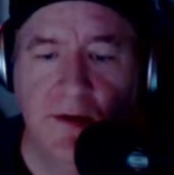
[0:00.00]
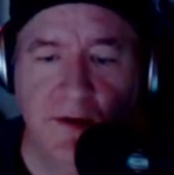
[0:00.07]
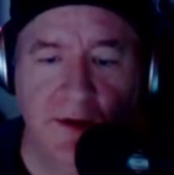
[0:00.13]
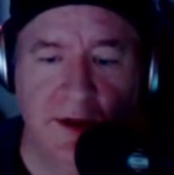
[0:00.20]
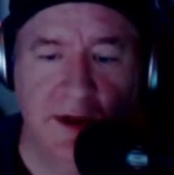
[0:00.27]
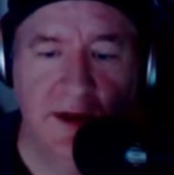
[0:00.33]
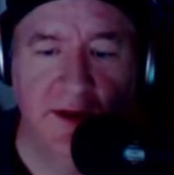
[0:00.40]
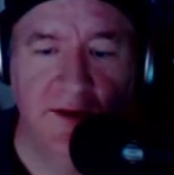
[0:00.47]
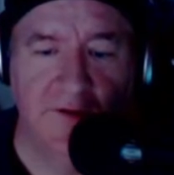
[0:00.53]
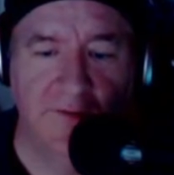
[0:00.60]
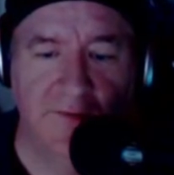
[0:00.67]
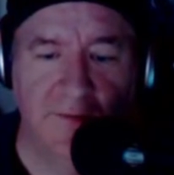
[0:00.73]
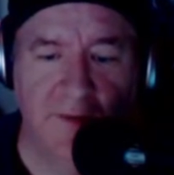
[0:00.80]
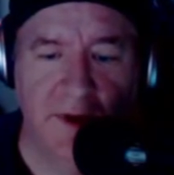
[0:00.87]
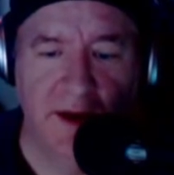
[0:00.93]

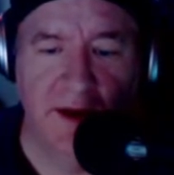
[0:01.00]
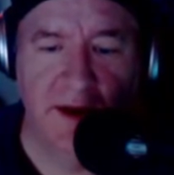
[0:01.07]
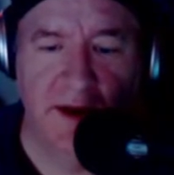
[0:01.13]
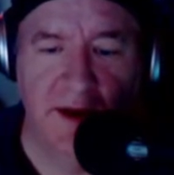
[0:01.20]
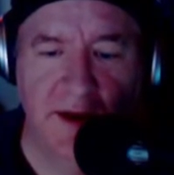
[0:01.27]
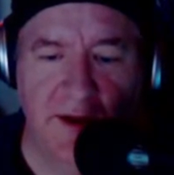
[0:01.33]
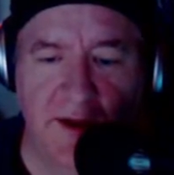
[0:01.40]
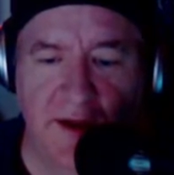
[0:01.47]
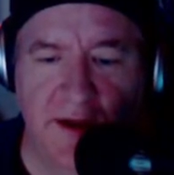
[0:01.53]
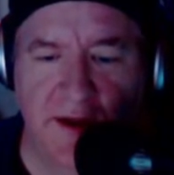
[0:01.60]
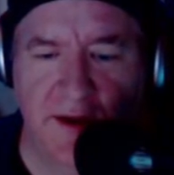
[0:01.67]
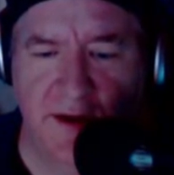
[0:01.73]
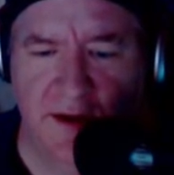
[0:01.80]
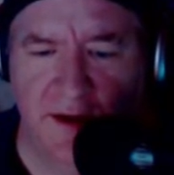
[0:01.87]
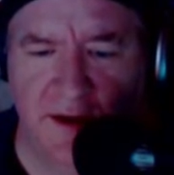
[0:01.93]
and
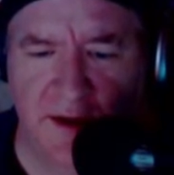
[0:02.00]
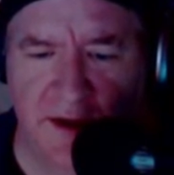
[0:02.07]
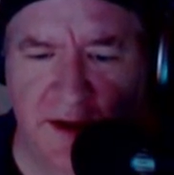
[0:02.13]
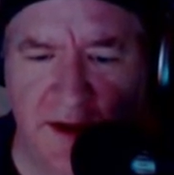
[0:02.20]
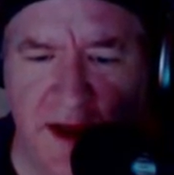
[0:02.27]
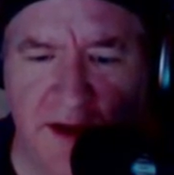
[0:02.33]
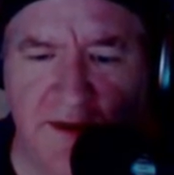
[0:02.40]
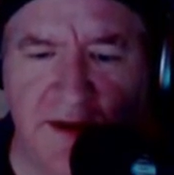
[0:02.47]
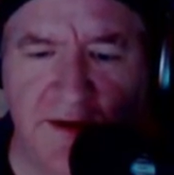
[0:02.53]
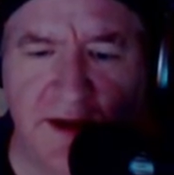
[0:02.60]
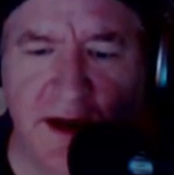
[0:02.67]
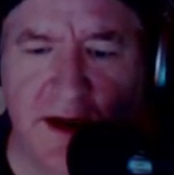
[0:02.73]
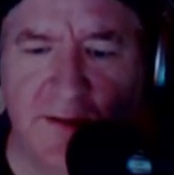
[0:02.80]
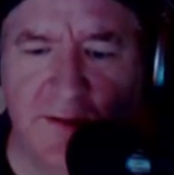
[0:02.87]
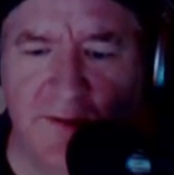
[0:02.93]
at the
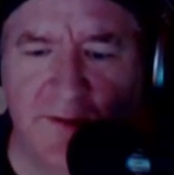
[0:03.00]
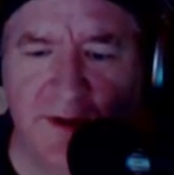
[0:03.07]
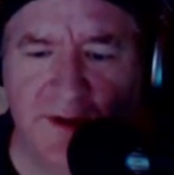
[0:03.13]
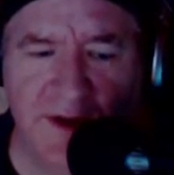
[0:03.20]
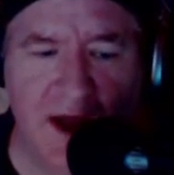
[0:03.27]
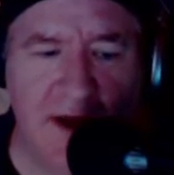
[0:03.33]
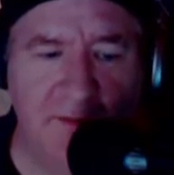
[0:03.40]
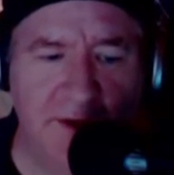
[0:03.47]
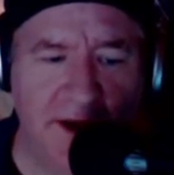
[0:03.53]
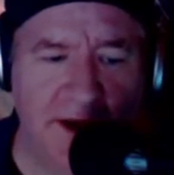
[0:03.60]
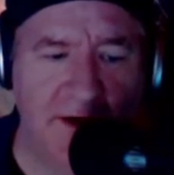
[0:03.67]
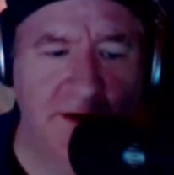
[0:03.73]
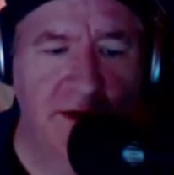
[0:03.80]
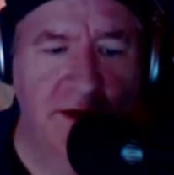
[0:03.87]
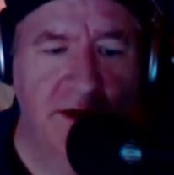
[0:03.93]
time of this happening,